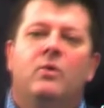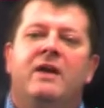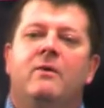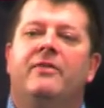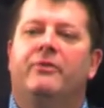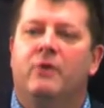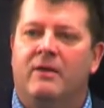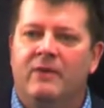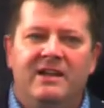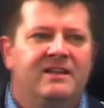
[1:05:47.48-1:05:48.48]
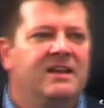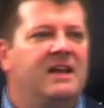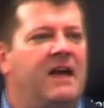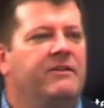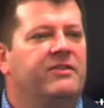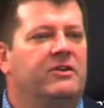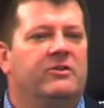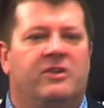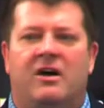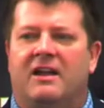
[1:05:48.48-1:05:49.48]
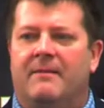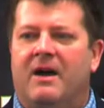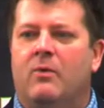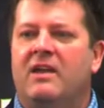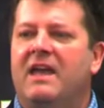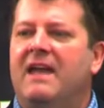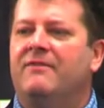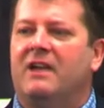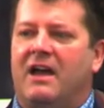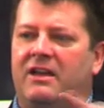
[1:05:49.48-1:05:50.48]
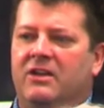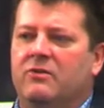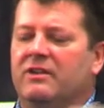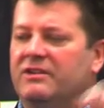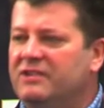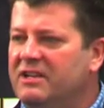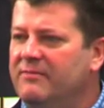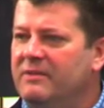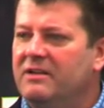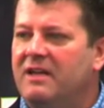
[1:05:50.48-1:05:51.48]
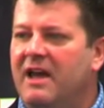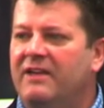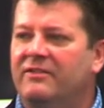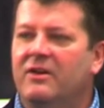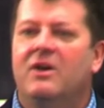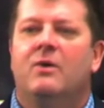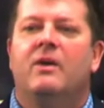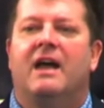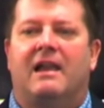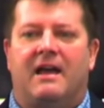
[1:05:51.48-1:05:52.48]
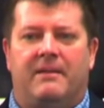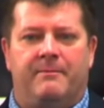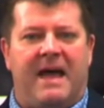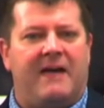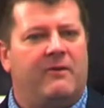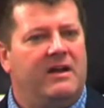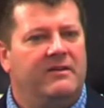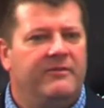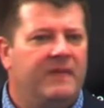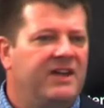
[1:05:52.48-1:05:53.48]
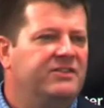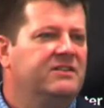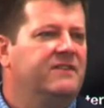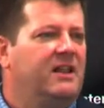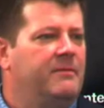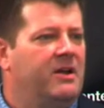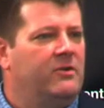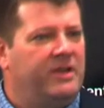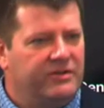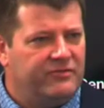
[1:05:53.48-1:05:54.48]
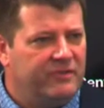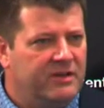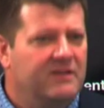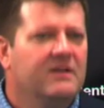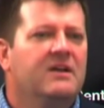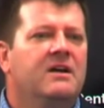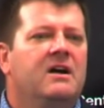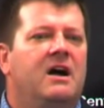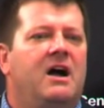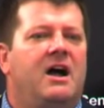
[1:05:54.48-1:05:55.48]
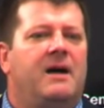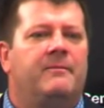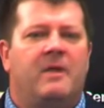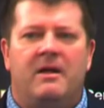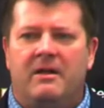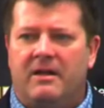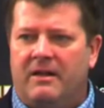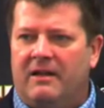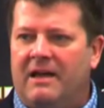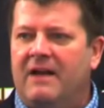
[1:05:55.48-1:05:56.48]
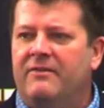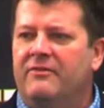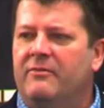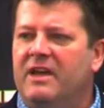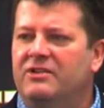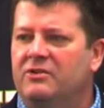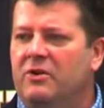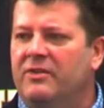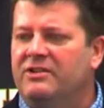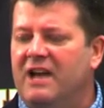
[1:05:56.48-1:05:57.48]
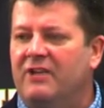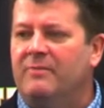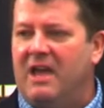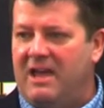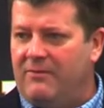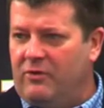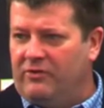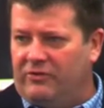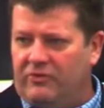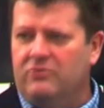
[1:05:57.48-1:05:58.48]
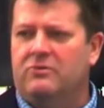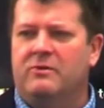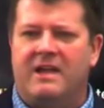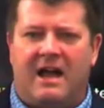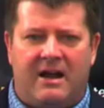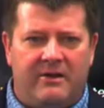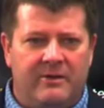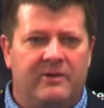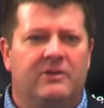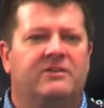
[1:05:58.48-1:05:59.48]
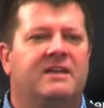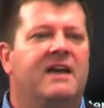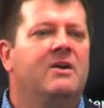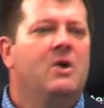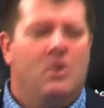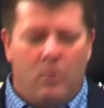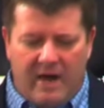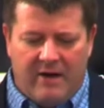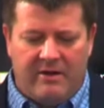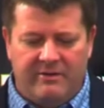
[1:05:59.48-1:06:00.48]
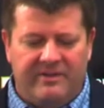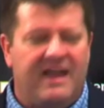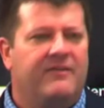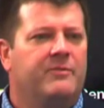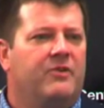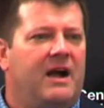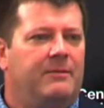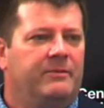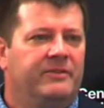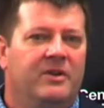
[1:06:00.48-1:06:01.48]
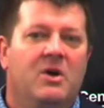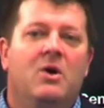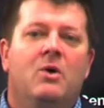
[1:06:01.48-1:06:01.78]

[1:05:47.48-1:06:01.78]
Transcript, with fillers: We went through and we did everything you're talking about. We gave an IQ and achievement test. We got a lot of background information, developmental history, a lot of information on the child's behavior in school. We looked at where he was having problems.